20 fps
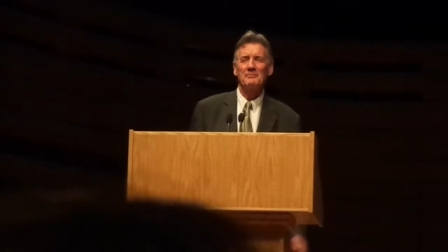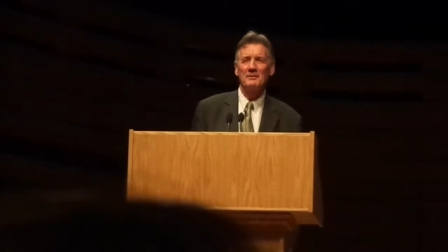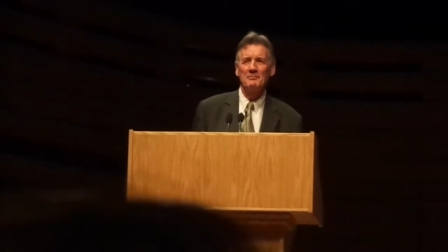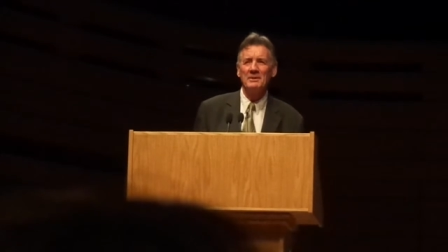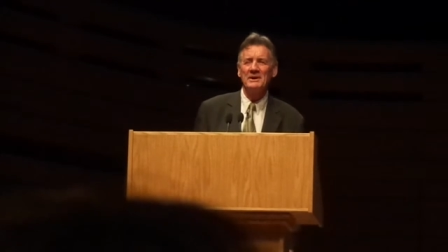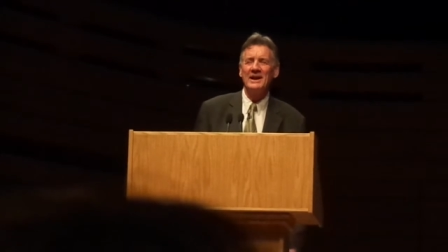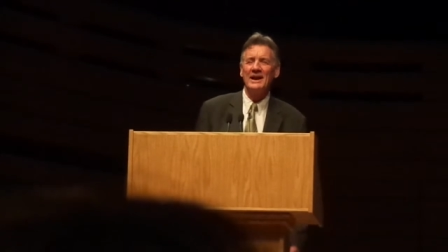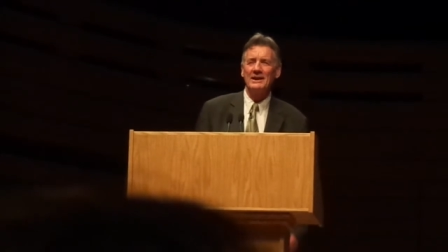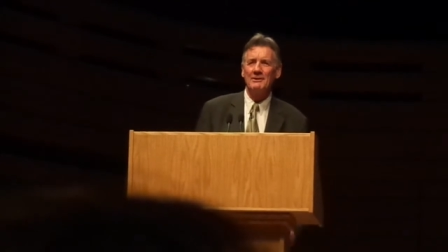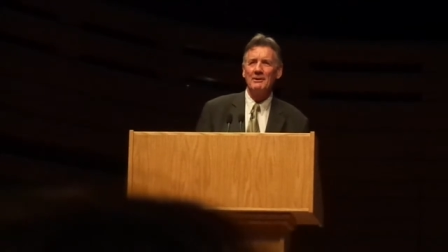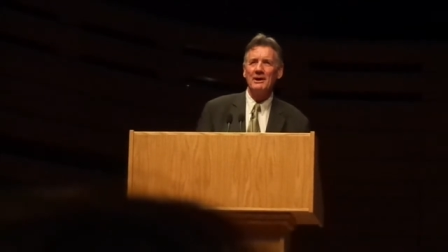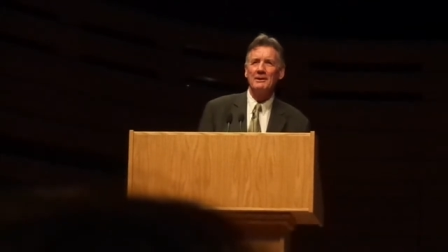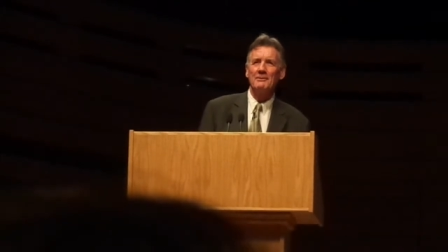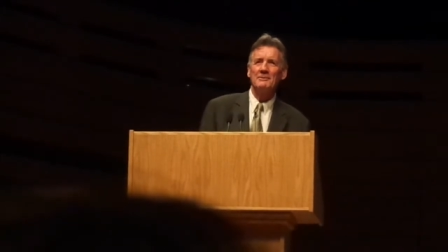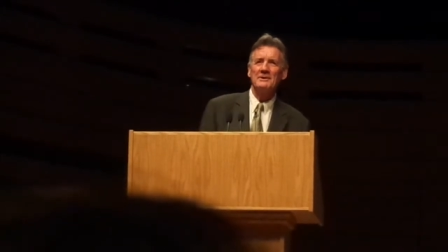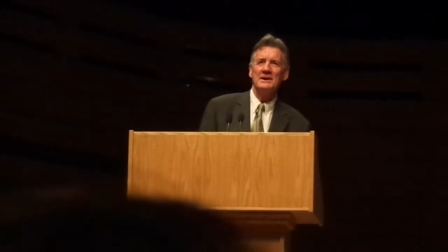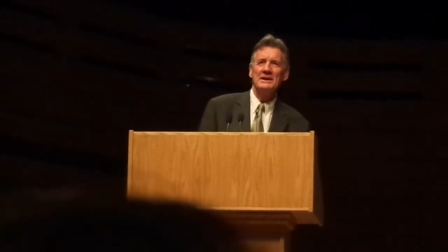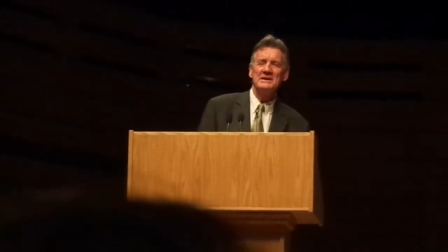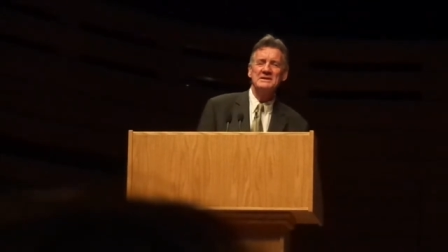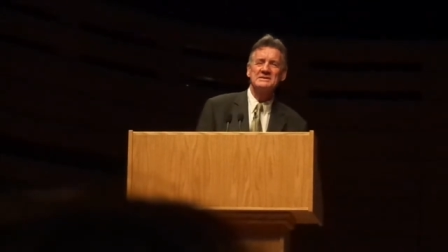But anyway,
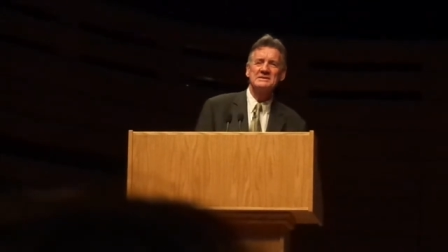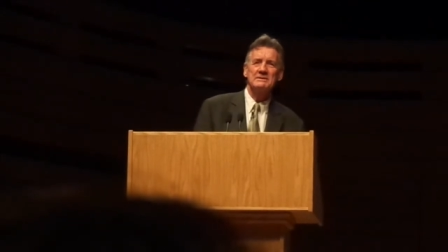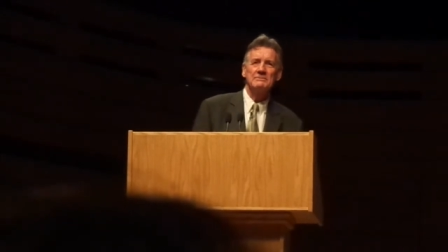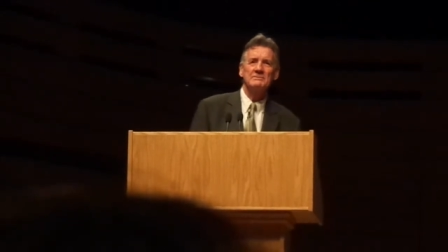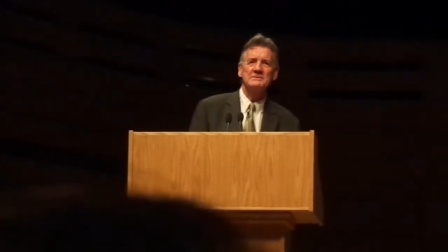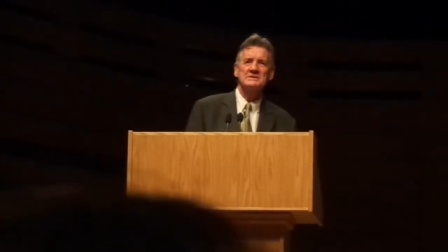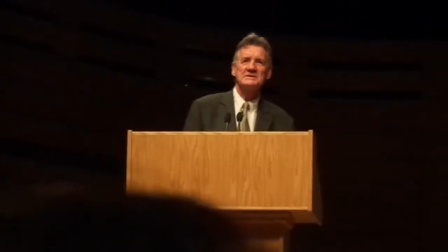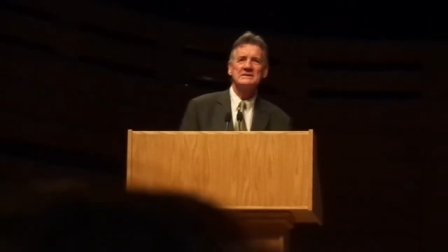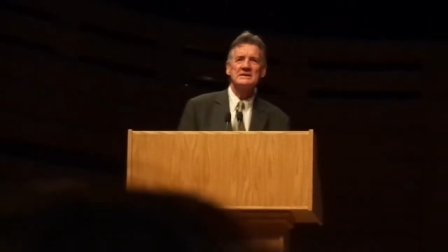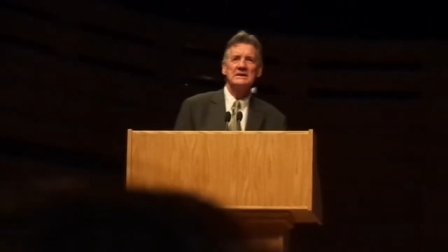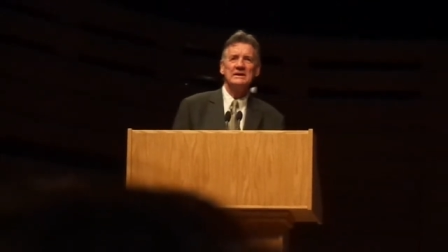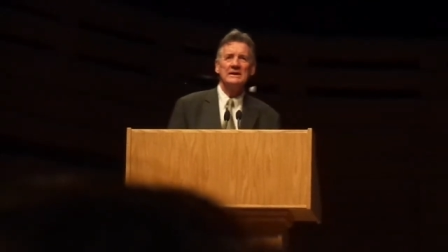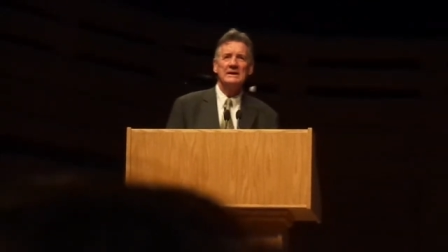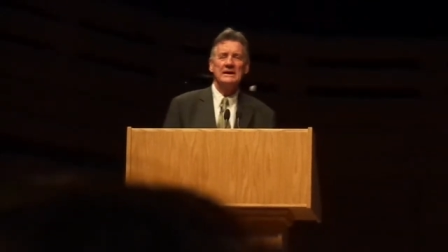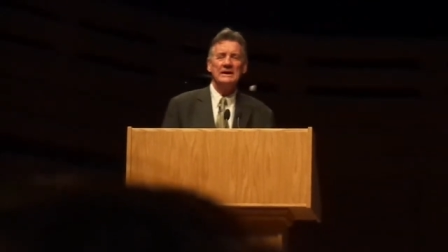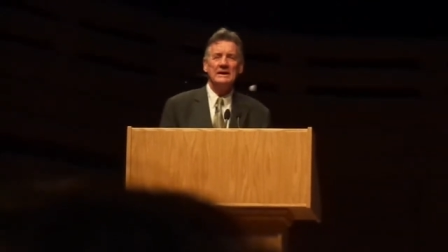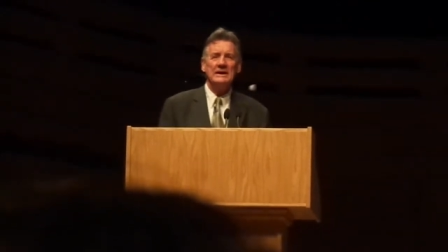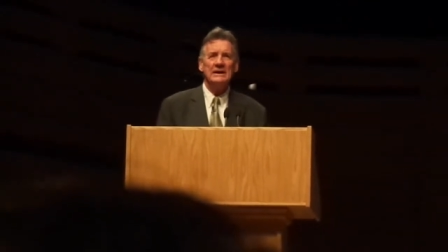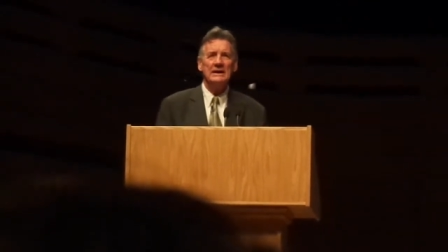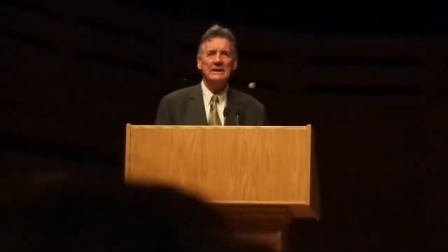
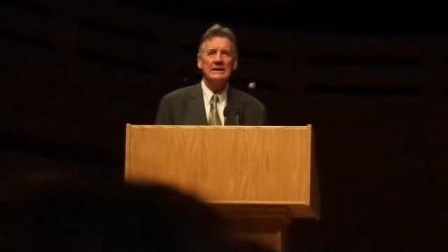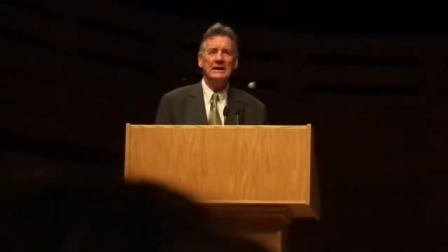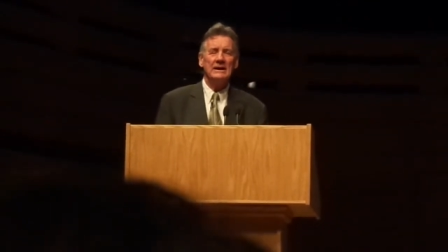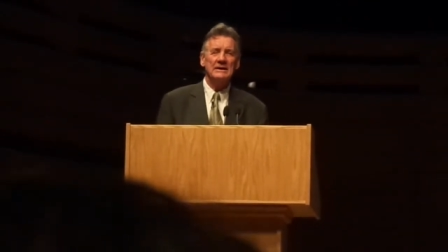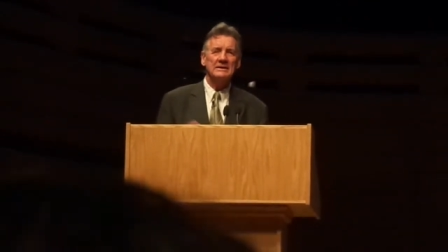it,